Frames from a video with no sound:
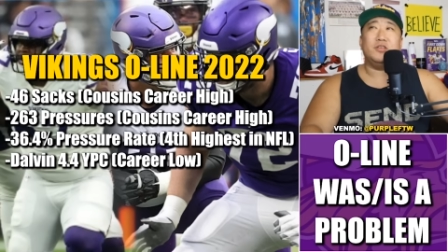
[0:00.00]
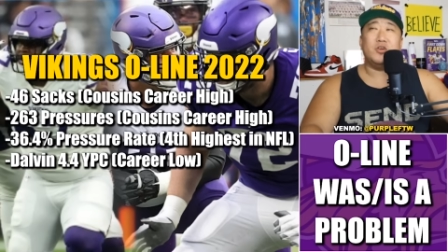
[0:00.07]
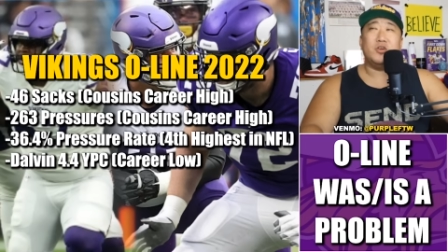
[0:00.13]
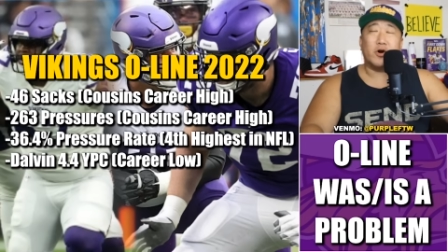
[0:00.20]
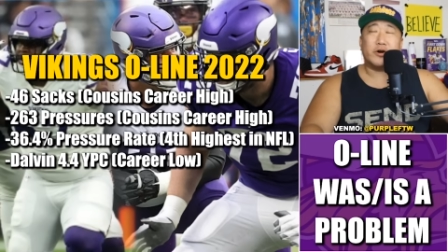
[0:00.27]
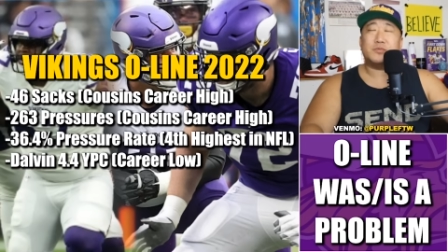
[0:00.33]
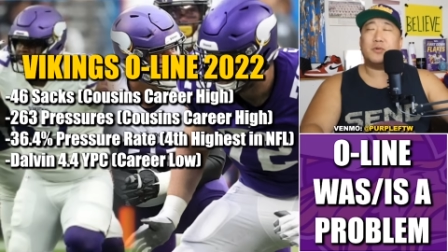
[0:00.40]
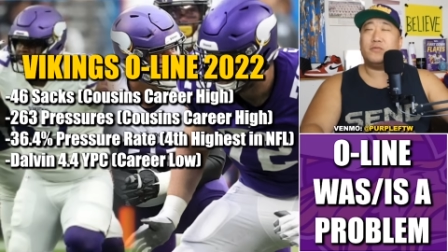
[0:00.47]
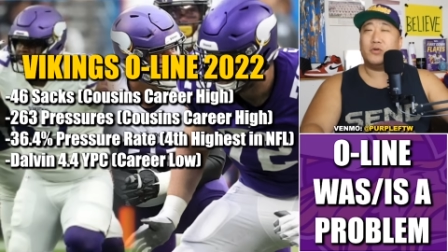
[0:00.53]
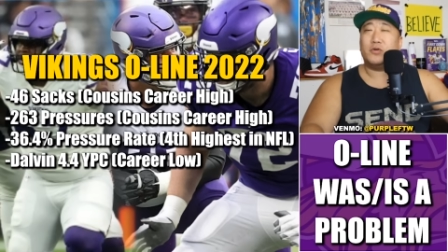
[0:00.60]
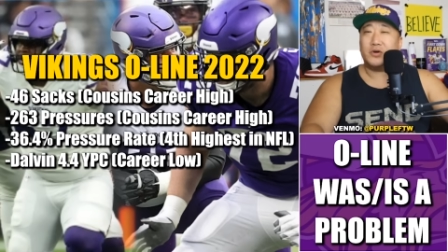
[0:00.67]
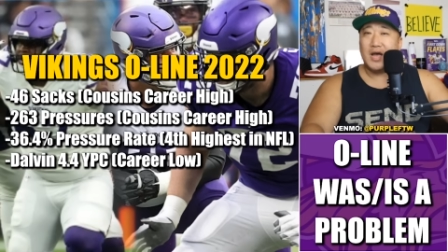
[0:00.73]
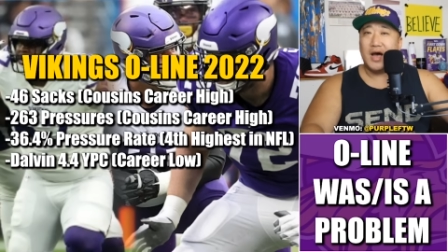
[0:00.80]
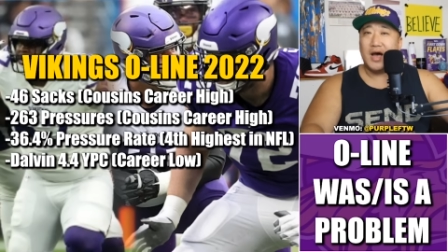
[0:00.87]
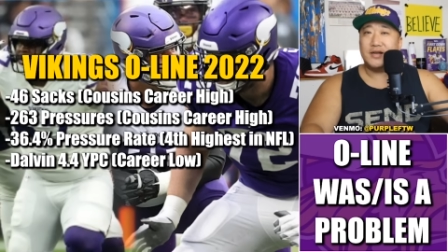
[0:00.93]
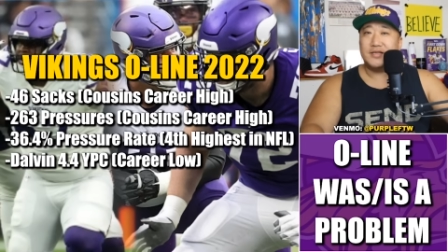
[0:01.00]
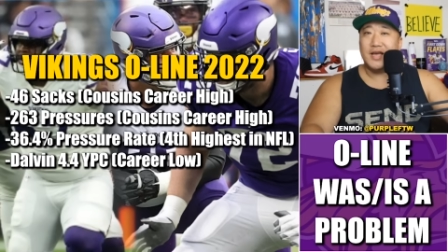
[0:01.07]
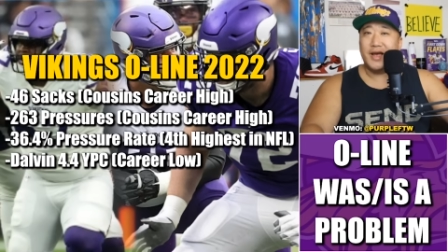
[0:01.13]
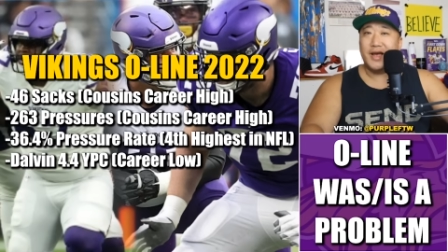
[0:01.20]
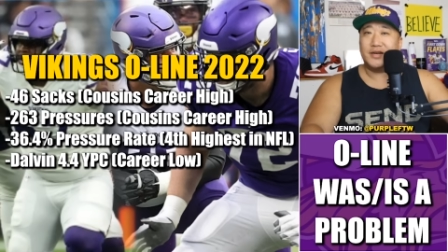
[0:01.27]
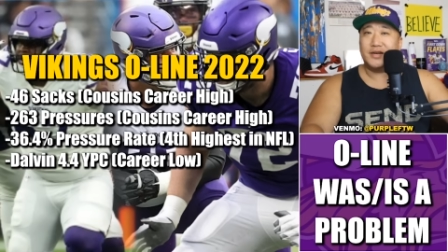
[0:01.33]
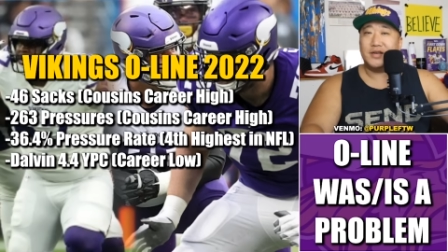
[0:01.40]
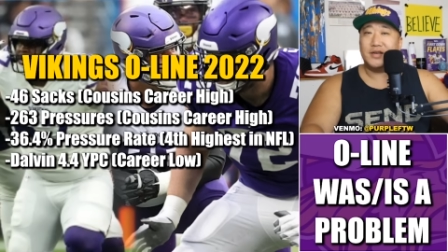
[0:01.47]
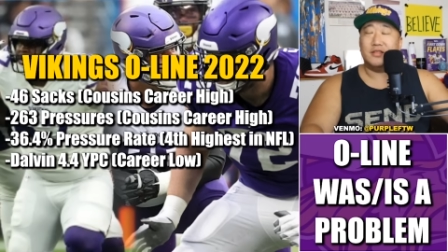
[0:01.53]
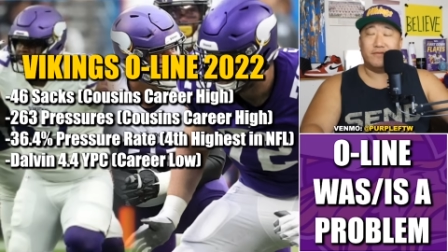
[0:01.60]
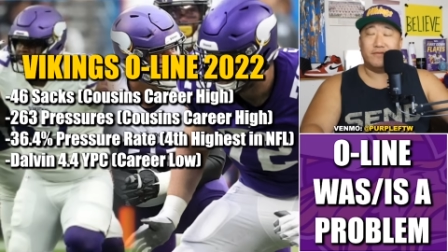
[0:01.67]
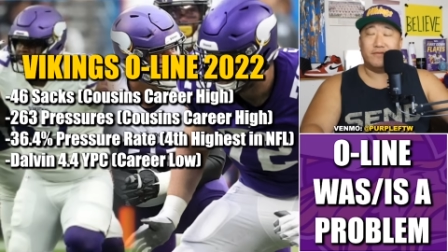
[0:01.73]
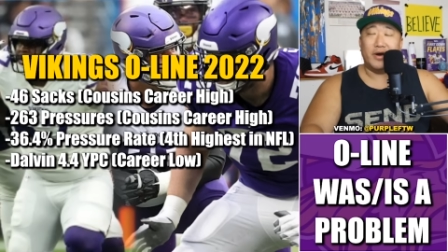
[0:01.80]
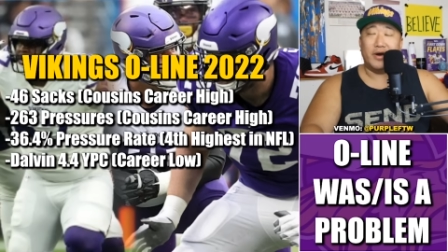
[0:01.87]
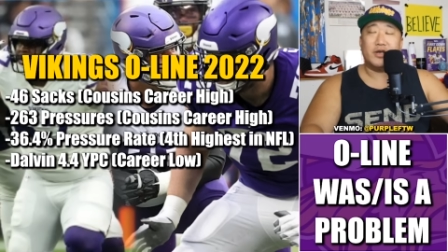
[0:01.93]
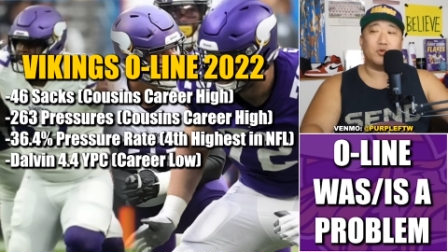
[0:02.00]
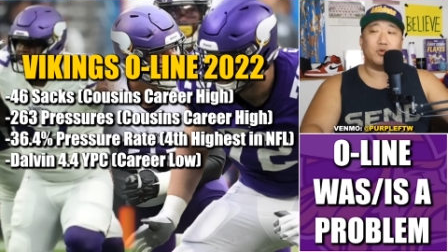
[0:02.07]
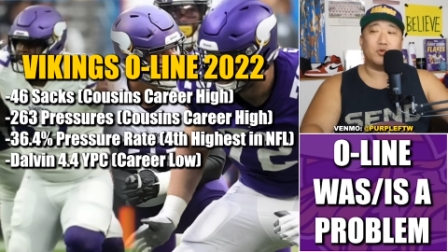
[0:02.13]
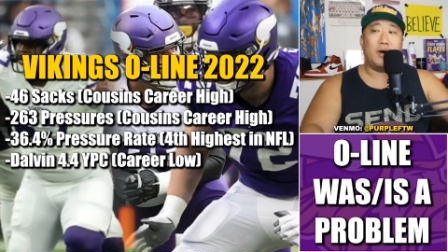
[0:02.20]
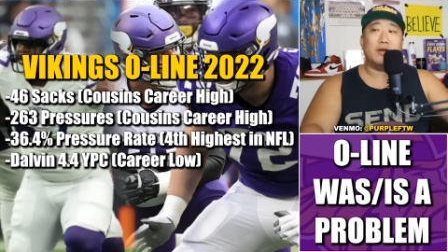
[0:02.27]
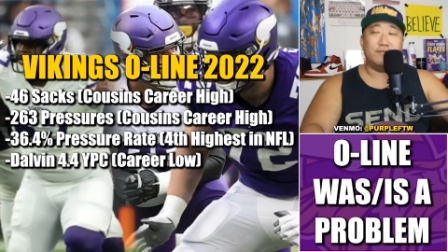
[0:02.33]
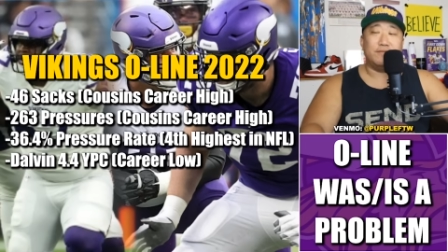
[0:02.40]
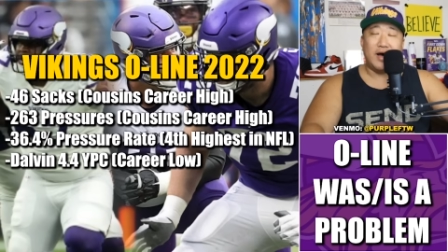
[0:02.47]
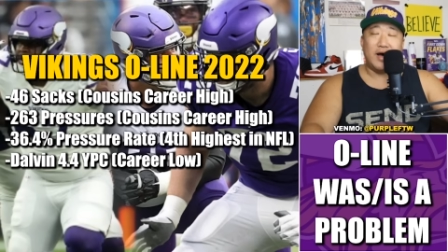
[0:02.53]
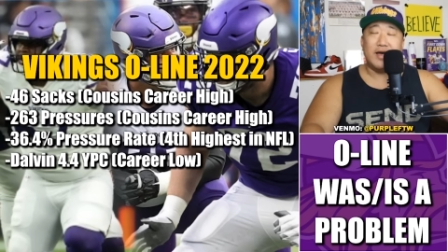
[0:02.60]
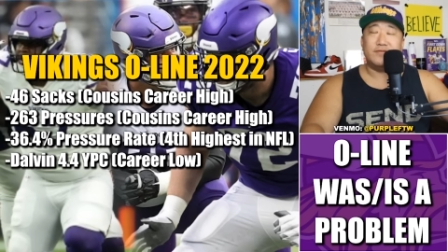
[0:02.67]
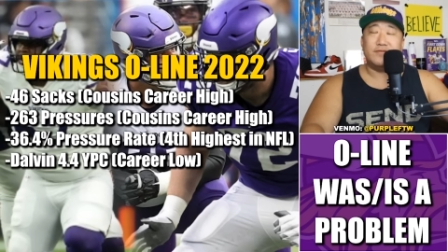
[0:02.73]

Yards per first contact, the Vikings were bottom five,